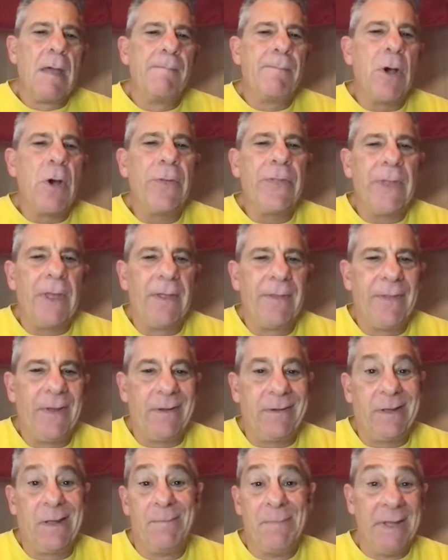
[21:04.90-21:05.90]
Both
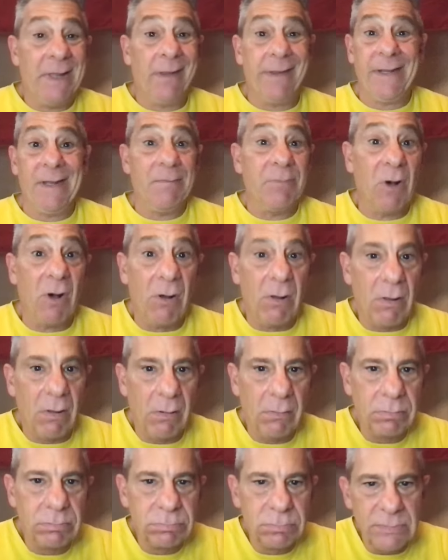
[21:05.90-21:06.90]
the Camellia
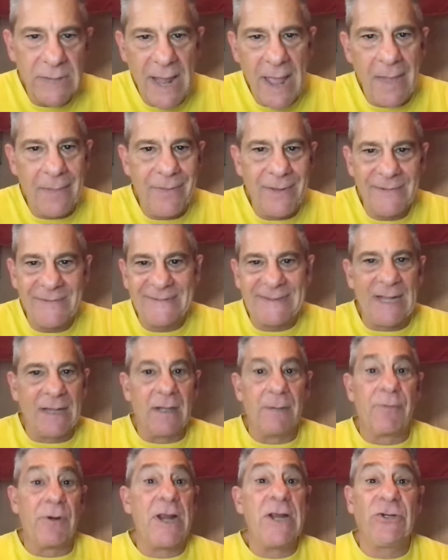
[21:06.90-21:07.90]
Bowl and the
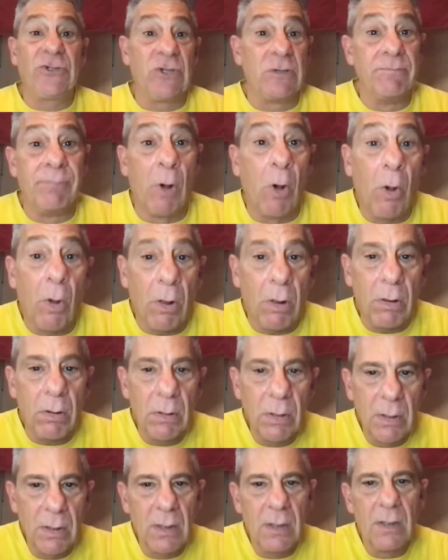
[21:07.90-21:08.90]
Celebration
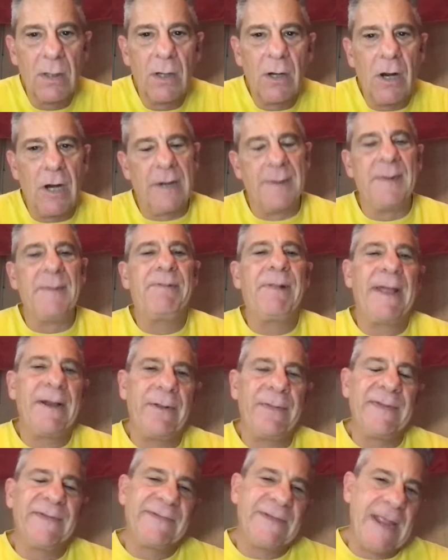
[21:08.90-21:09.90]
Bowl are going to be played
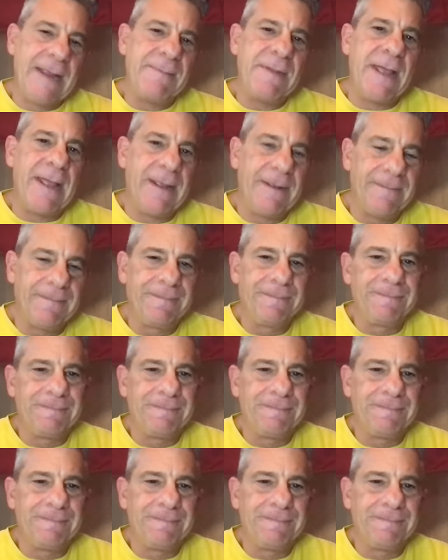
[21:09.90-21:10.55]
on the same day.